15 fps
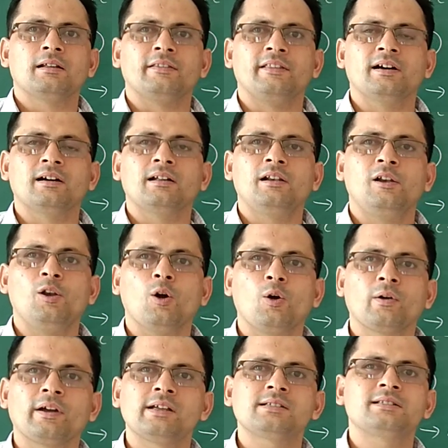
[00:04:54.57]
The
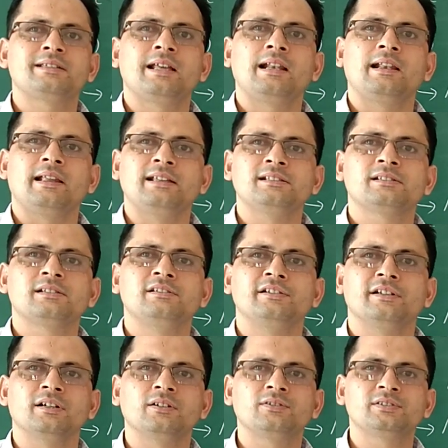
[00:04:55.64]
longest cell is
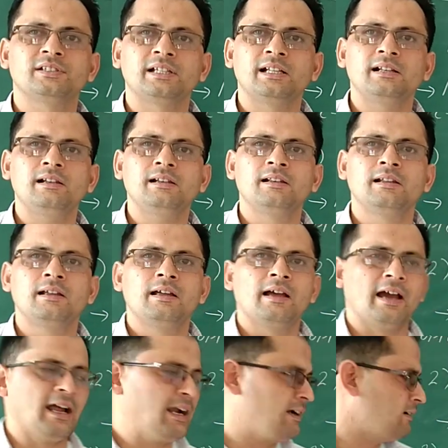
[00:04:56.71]
nerve cell,
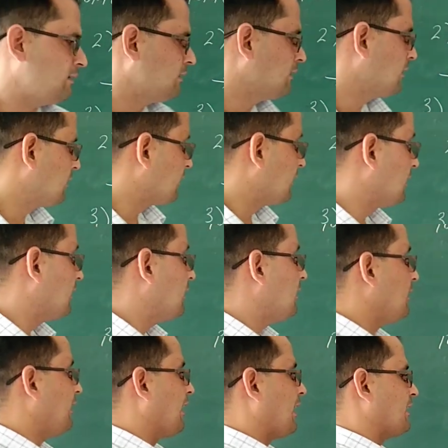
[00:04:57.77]
and
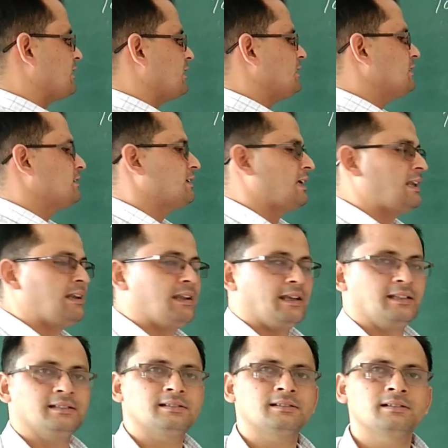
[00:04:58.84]
the largest cell
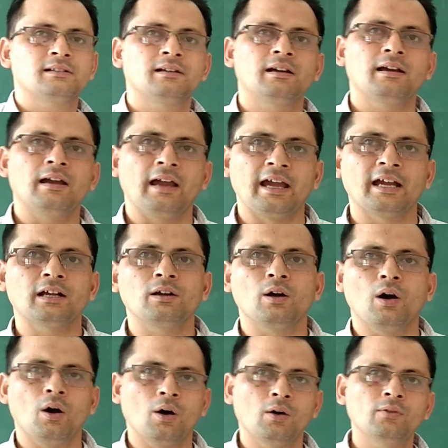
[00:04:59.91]
is
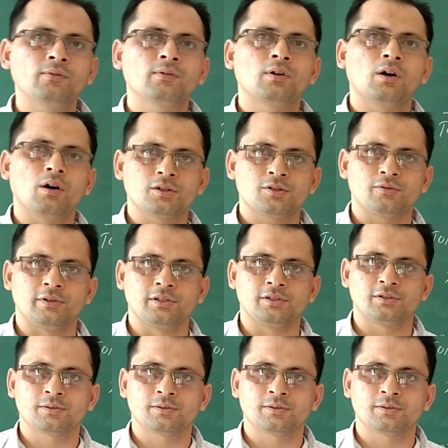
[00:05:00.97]
egg of ostrich.